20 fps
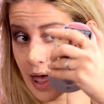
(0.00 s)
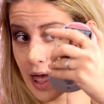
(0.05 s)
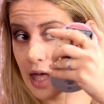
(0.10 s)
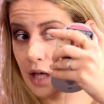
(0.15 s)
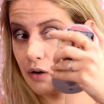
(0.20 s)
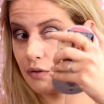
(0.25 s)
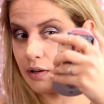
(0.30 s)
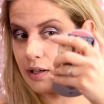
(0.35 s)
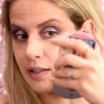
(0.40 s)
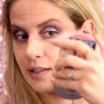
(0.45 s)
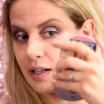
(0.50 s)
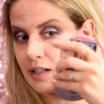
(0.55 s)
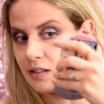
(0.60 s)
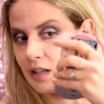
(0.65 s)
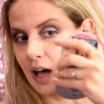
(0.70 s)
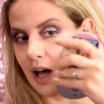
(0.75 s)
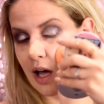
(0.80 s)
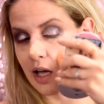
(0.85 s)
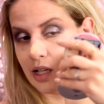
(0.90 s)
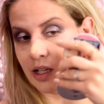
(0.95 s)
area that
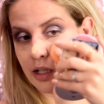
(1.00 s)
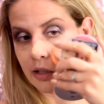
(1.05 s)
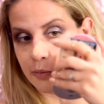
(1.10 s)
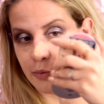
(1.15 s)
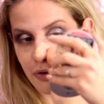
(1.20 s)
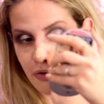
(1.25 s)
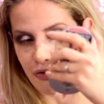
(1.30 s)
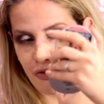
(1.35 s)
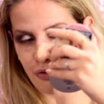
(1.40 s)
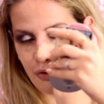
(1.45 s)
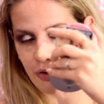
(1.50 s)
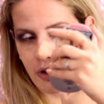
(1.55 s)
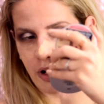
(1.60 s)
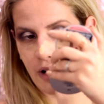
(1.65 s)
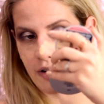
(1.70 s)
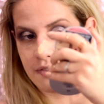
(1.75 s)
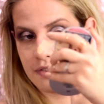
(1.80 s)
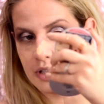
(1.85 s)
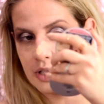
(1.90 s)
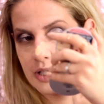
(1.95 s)
I need more full
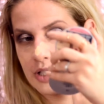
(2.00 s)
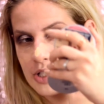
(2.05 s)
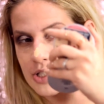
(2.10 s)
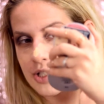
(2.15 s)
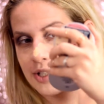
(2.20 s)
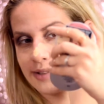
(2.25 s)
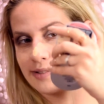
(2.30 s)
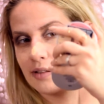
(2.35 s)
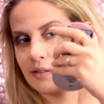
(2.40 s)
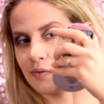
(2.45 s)
coverage.